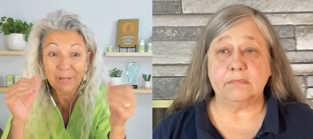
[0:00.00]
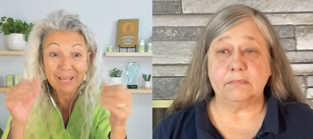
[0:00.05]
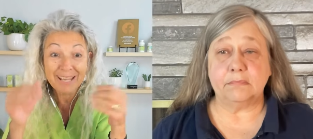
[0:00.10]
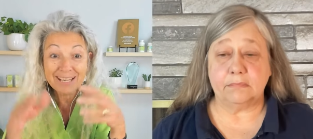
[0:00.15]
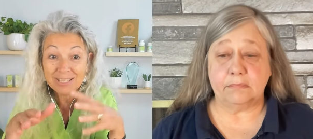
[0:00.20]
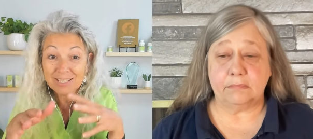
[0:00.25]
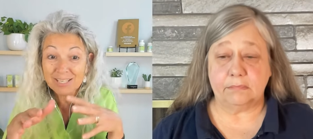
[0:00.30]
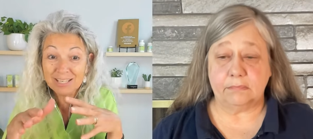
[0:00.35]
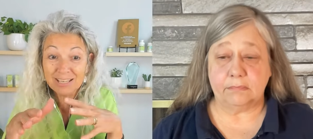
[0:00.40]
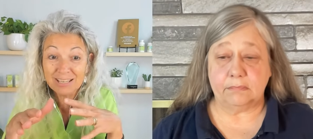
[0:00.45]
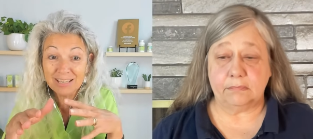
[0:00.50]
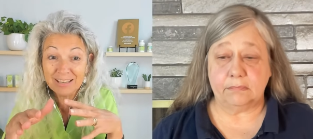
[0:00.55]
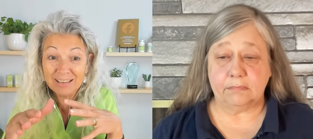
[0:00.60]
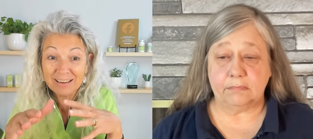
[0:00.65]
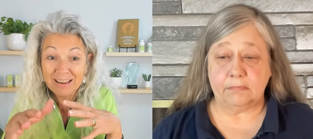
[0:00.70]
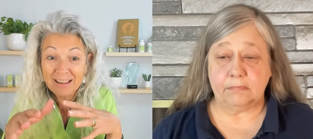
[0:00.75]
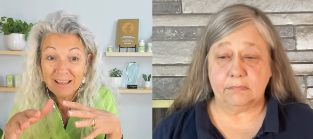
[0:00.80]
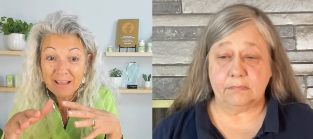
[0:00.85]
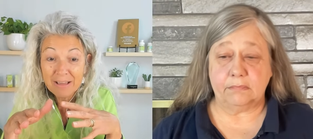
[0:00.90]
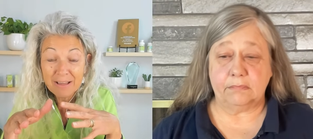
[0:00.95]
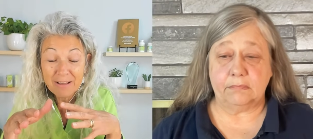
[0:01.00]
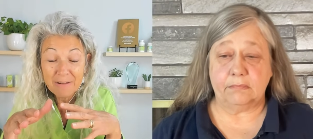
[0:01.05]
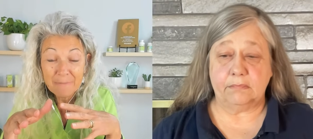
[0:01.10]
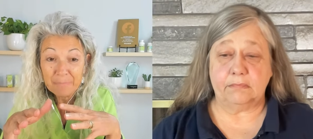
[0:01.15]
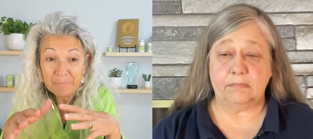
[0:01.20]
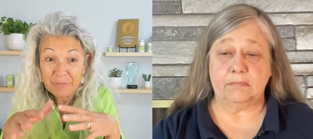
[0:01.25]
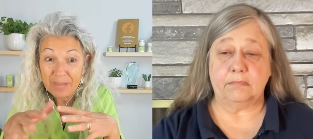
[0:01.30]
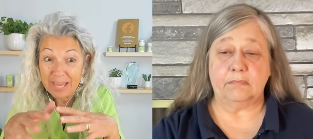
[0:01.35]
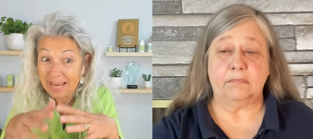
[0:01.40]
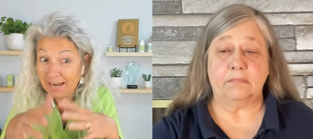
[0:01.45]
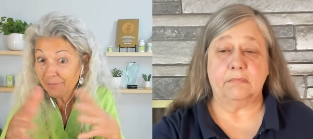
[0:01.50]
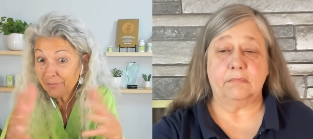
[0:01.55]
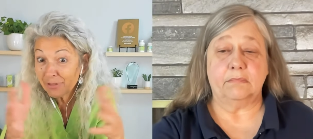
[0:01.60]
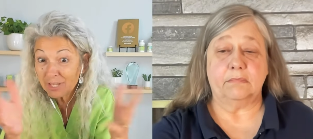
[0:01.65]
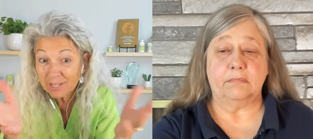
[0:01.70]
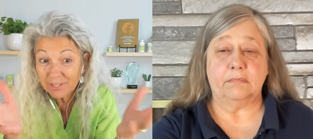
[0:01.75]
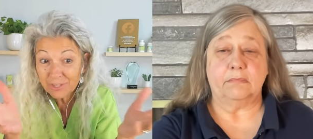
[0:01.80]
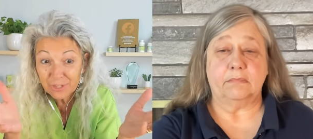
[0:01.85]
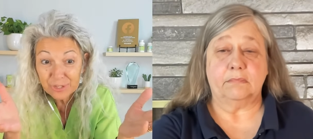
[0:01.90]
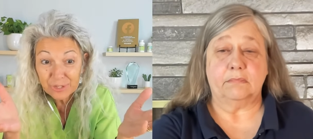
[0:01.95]
Speaker 1: planting, half the
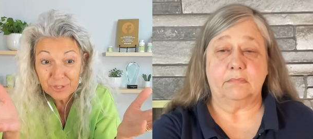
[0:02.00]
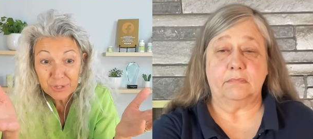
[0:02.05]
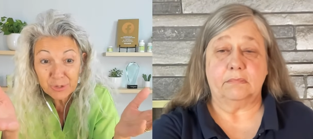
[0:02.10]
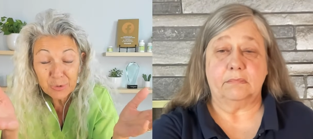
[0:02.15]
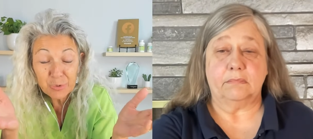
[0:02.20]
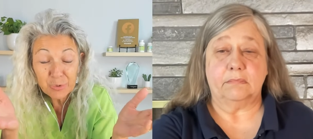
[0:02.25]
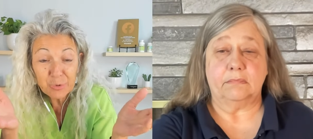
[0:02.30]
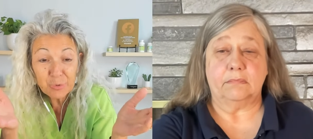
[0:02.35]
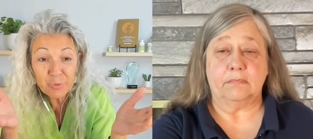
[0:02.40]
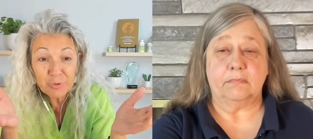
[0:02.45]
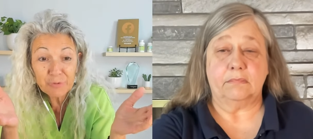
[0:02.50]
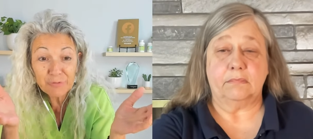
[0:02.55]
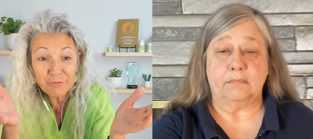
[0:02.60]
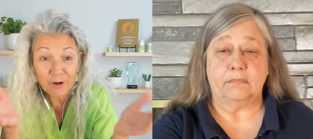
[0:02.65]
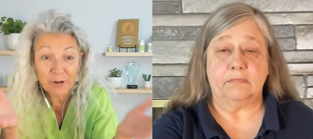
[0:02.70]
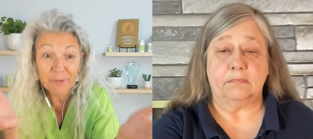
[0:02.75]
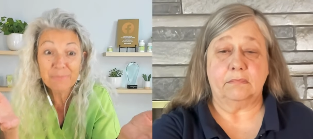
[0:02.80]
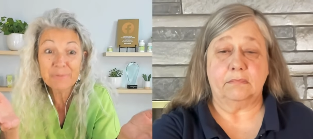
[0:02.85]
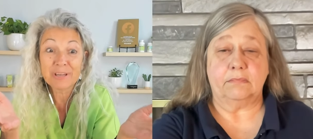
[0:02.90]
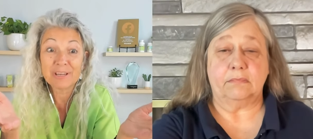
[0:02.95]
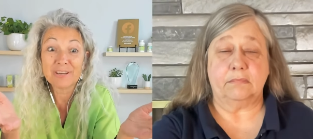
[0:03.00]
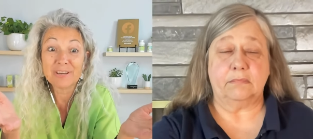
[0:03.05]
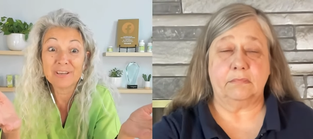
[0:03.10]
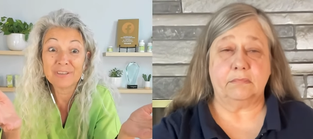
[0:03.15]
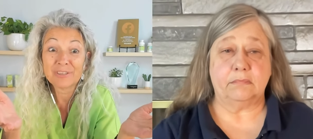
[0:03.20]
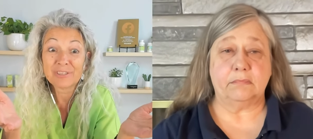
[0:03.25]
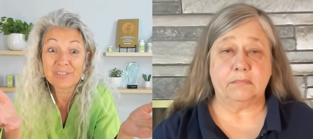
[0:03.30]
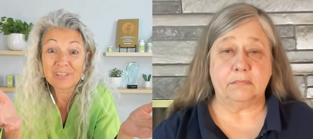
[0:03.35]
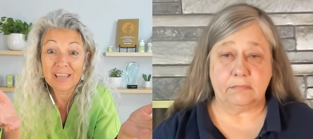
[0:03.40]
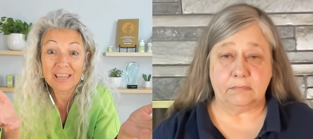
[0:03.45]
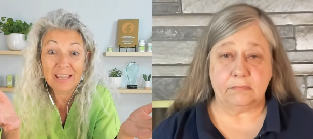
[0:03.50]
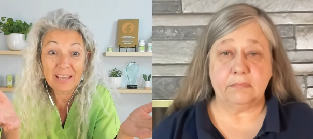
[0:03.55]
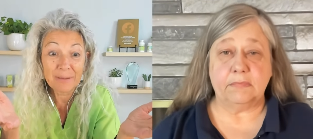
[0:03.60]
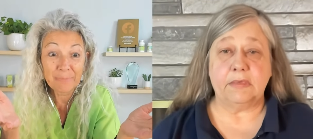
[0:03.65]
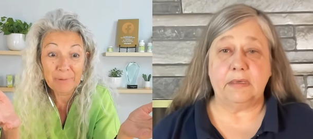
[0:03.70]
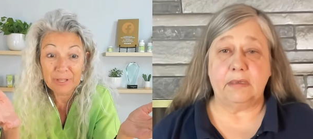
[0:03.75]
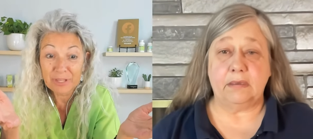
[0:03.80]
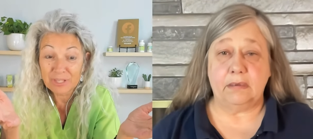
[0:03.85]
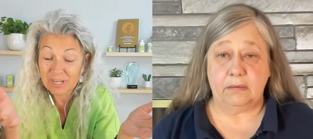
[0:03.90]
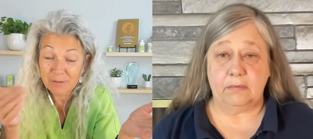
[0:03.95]
kids in the school were farm kids. And
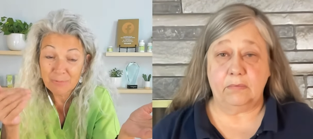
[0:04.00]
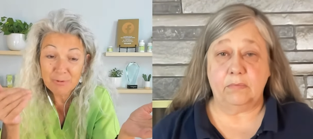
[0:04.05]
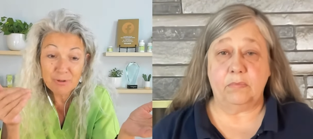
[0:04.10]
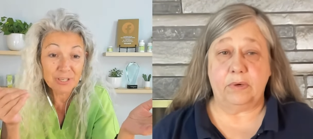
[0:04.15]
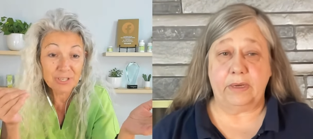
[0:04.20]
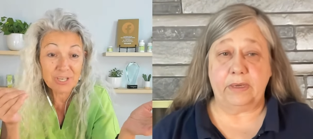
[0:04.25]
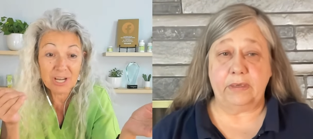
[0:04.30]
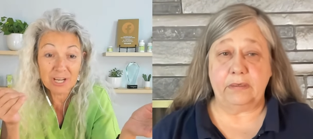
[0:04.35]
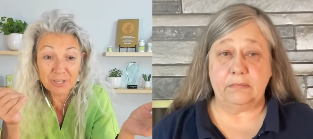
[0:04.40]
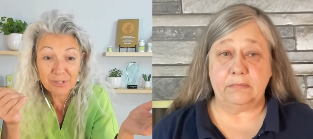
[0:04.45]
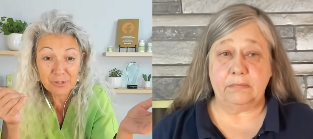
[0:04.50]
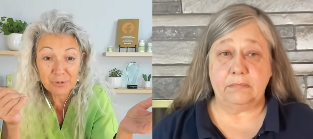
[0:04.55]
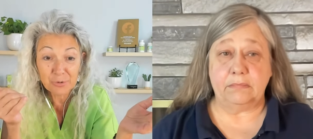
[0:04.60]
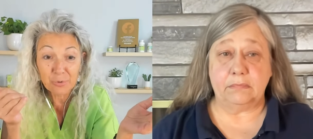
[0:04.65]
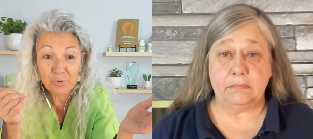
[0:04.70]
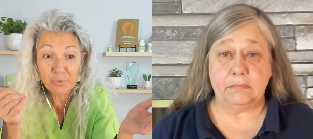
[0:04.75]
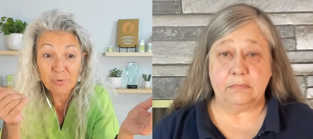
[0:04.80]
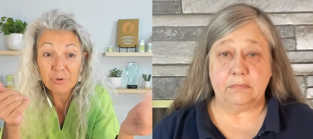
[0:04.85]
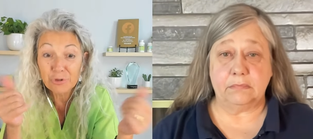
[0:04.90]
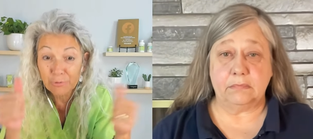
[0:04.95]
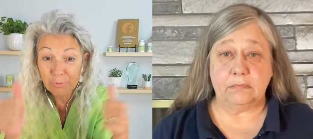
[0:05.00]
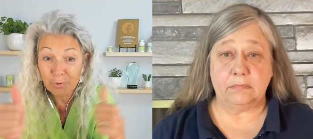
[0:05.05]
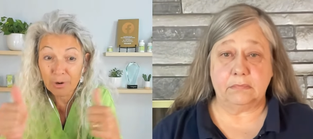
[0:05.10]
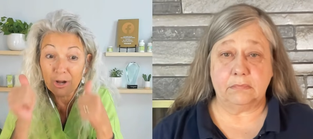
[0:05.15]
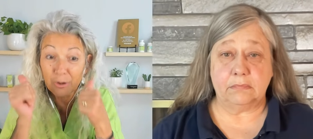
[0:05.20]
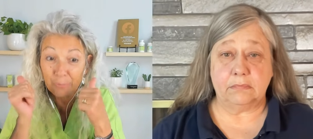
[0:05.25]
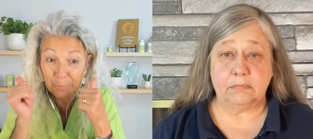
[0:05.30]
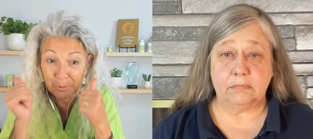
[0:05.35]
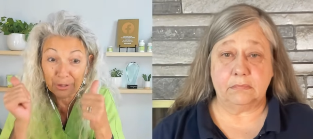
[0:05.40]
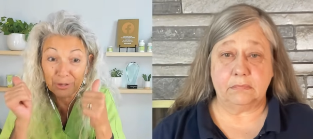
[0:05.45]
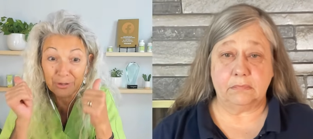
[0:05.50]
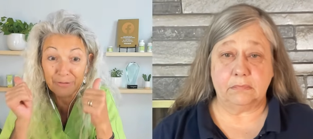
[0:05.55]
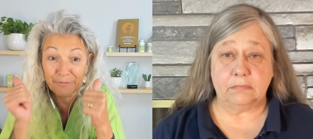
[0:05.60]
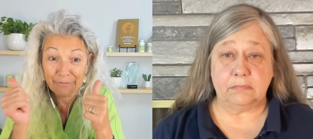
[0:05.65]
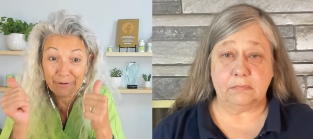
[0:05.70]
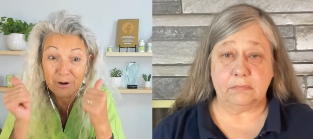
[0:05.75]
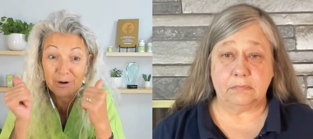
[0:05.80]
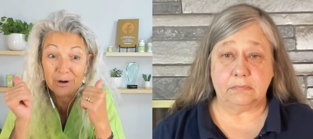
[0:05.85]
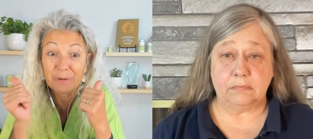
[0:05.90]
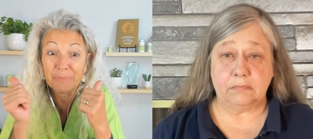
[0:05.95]
by the time right. you got to high school, you were helping on the
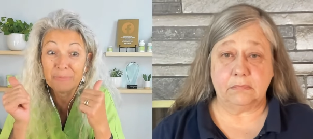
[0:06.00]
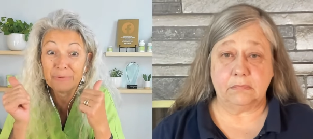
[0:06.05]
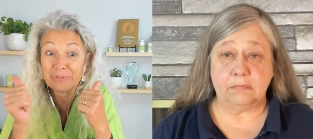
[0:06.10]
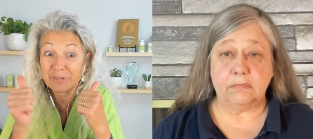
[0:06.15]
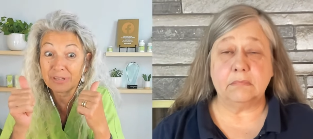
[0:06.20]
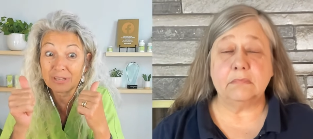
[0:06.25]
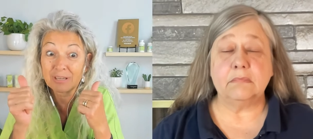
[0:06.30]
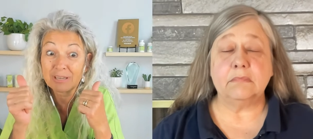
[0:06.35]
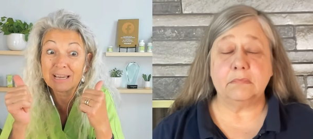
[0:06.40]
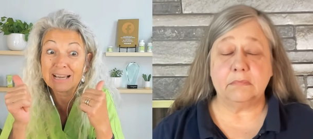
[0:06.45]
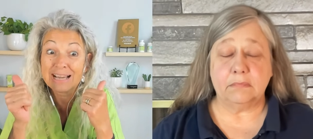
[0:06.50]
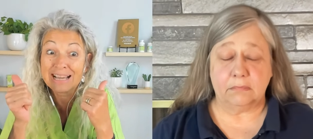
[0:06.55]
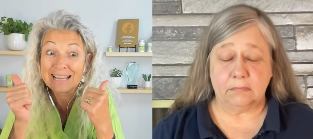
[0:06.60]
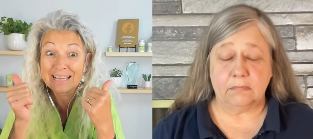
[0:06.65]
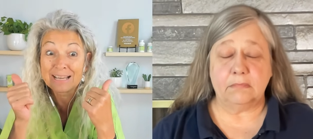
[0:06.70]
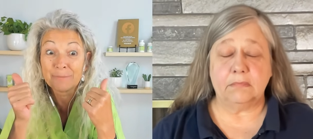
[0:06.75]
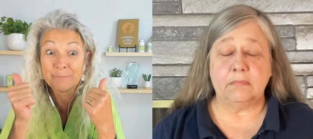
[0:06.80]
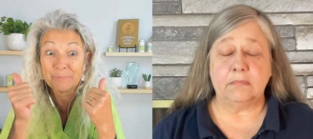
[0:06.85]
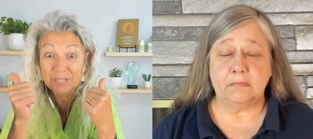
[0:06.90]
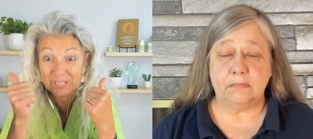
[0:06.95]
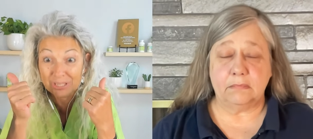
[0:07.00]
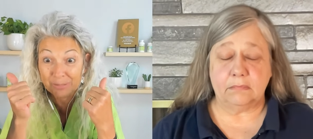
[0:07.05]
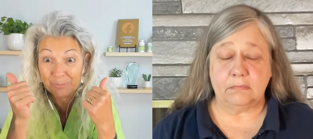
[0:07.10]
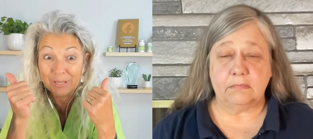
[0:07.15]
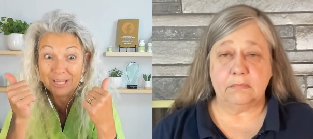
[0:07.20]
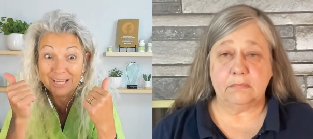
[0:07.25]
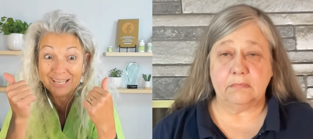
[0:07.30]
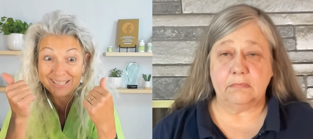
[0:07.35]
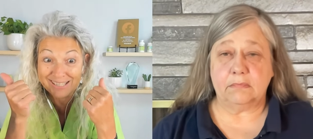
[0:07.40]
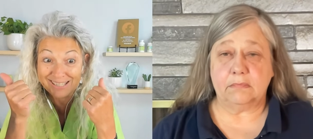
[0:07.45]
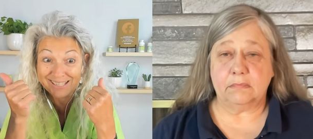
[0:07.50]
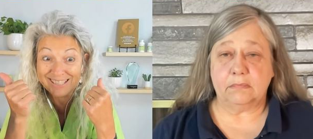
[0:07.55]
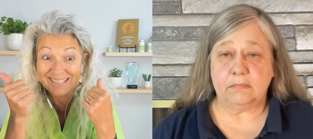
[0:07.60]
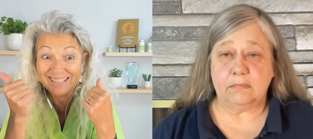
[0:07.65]
farm. It's like, yeah, I got to miss some classes